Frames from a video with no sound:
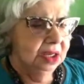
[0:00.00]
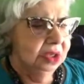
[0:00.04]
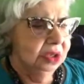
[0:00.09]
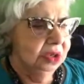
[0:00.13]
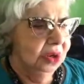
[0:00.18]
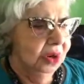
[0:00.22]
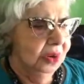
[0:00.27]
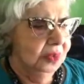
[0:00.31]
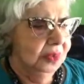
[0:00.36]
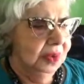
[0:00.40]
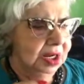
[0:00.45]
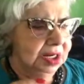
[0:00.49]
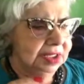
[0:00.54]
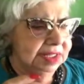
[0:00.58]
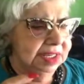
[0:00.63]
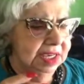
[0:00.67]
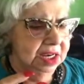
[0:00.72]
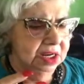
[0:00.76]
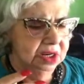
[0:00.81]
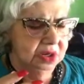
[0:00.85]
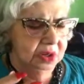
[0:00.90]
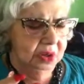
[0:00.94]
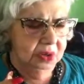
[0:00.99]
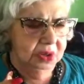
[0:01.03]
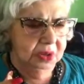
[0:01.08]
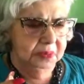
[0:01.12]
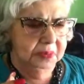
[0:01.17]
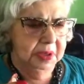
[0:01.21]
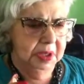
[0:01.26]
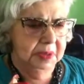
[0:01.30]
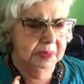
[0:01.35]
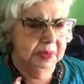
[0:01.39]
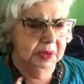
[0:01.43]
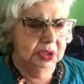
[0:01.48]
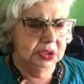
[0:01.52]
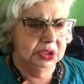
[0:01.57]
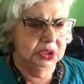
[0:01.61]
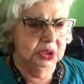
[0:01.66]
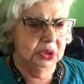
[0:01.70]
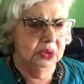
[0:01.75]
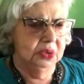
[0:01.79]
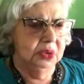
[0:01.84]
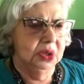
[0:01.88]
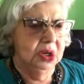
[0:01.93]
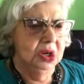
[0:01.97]
You don't want to say no to people,
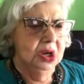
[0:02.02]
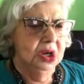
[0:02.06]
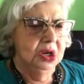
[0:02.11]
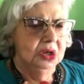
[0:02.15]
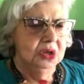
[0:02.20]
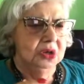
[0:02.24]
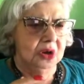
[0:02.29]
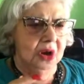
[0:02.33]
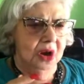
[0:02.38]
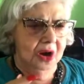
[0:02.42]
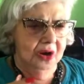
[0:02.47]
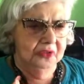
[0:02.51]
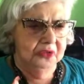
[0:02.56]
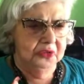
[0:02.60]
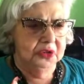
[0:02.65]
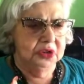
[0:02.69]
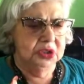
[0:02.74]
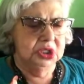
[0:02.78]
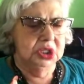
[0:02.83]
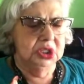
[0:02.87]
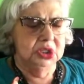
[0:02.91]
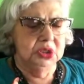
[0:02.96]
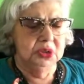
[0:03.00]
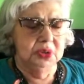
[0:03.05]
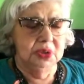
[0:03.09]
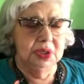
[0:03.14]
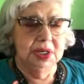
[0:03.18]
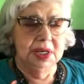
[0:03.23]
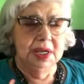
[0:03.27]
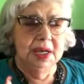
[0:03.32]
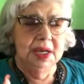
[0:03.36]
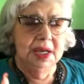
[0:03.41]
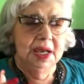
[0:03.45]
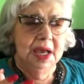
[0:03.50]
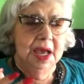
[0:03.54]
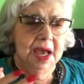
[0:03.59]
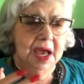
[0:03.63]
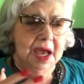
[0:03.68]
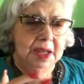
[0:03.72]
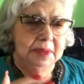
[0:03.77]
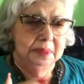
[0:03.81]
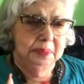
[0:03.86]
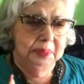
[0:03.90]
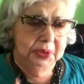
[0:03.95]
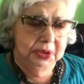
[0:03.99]
so you offer to do it.
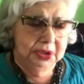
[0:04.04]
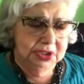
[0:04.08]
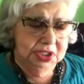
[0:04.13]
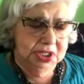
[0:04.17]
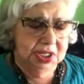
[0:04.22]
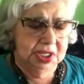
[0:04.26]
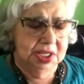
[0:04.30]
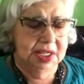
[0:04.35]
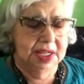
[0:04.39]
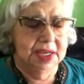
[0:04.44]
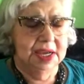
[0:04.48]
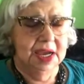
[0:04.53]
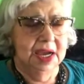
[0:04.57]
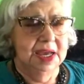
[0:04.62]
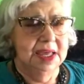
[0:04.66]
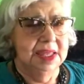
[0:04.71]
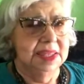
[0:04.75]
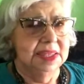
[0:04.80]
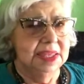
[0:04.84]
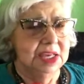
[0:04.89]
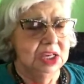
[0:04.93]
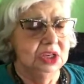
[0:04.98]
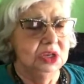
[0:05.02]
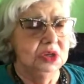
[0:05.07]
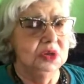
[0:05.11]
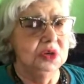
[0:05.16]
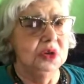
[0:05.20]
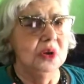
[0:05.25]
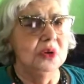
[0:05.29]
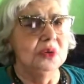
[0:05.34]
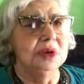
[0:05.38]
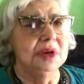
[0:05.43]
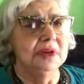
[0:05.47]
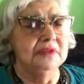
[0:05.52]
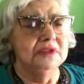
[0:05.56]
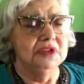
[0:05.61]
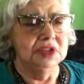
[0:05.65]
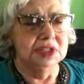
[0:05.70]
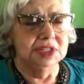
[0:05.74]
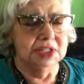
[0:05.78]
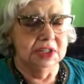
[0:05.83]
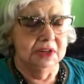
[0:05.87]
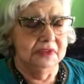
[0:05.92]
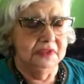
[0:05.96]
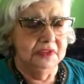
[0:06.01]
And personally, I think you don't give
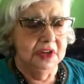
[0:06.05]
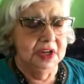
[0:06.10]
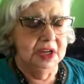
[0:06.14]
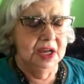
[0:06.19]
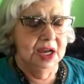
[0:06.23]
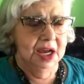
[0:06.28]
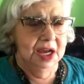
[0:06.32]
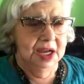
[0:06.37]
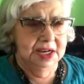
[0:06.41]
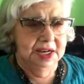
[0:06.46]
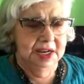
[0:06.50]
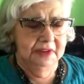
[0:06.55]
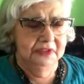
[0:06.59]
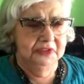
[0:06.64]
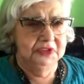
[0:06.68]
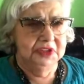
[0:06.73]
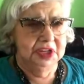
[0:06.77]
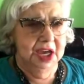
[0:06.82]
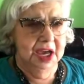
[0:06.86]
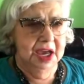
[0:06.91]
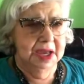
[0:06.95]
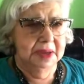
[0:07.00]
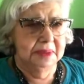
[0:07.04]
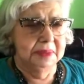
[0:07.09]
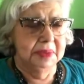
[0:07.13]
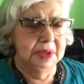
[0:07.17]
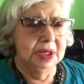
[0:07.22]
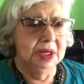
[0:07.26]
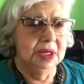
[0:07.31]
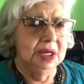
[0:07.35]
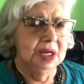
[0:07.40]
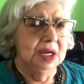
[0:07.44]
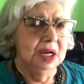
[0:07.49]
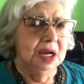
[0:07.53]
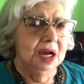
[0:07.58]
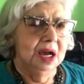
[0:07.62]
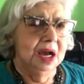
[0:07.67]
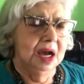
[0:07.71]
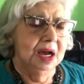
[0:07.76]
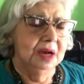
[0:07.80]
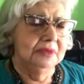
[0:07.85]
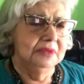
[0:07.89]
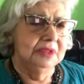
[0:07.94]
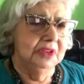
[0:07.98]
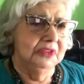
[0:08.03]
yourself enough time.
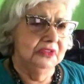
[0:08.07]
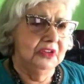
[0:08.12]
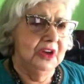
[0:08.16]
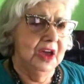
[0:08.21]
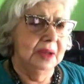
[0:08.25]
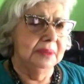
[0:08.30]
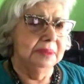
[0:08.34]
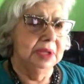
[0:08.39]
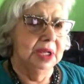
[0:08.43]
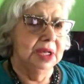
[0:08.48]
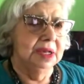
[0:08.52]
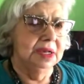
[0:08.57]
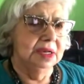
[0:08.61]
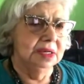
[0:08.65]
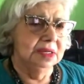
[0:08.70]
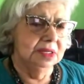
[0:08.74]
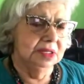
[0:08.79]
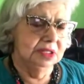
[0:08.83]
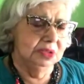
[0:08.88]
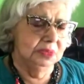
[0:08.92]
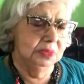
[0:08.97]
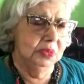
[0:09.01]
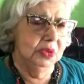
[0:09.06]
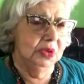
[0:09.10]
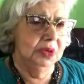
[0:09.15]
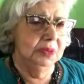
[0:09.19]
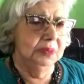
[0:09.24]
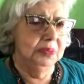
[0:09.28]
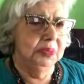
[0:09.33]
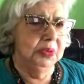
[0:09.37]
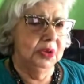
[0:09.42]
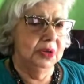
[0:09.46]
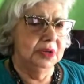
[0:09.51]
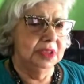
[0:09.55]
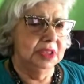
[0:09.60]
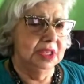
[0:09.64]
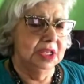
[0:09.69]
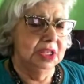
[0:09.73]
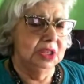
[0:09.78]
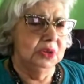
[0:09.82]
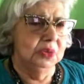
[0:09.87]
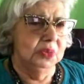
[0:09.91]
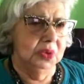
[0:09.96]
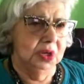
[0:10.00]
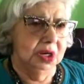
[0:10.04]
The family are more important
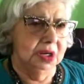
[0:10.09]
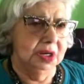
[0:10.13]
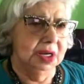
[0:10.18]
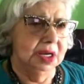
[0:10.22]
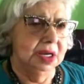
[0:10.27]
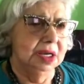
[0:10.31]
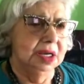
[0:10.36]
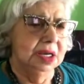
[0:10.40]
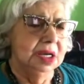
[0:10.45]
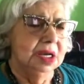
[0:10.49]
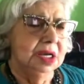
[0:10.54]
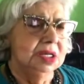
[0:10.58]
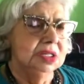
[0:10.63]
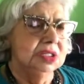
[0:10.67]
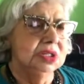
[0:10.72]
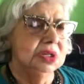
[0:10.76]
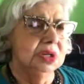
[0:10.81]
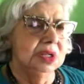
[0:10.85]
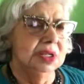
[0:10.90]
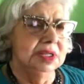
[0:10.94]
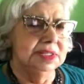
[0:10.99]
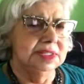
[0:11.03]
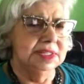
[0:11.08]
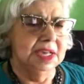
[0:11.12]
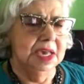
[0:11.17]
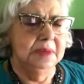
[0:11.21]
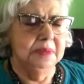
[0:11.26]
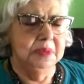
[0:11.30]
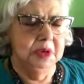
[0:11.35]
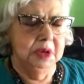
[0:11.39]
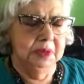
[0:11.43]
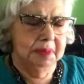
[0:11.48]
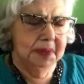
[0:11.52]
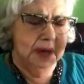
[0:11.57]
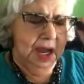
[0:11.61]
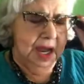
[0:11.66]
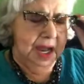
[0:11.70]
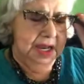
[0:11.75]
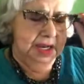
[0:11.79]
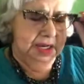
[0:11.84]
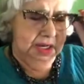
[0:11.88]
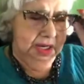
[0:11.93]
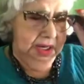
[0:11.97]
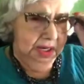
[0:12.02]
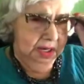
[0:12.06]
than the work. So let's keep your
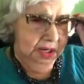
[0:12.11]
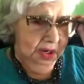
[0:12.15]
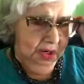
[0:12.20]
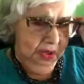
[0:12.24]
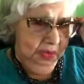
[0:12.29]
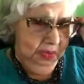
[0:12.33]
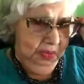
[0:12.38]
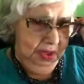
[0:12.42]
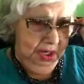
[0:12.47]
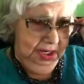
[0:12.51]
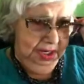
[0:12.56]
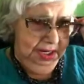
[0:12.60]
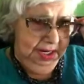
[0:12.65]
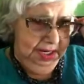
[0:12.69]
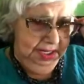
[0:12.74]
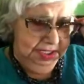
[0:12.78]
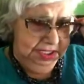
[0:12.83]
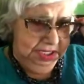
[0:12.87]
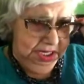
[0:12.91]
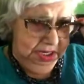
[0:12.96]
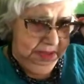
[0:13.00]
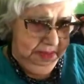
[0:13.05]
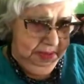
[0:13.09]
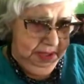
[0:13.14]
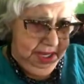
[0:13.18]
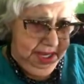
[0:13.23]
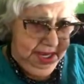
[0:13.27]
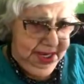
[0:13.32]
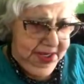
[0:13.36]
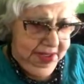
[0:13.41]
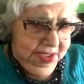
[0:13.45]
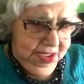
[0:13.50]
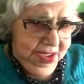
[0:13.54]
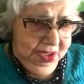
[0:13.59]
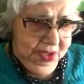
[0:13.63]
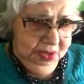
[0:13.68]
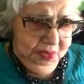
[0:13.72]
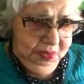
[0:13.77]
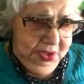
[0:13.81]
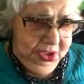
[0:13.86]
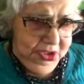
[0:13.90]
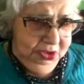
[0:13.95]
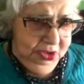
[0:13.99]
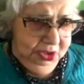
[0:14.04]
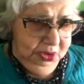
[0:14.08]
mind where it needs to be.
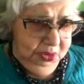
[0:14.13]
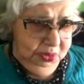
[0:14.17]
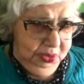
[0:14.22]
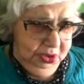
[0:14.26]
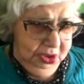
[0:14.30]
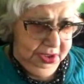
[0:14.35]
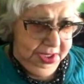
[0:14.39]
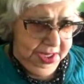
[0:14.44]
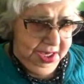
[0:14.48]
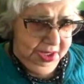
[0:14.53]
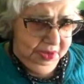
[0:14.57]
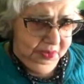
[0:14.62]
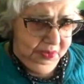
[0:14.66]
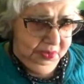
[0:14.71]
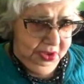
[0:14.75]
When you're at work,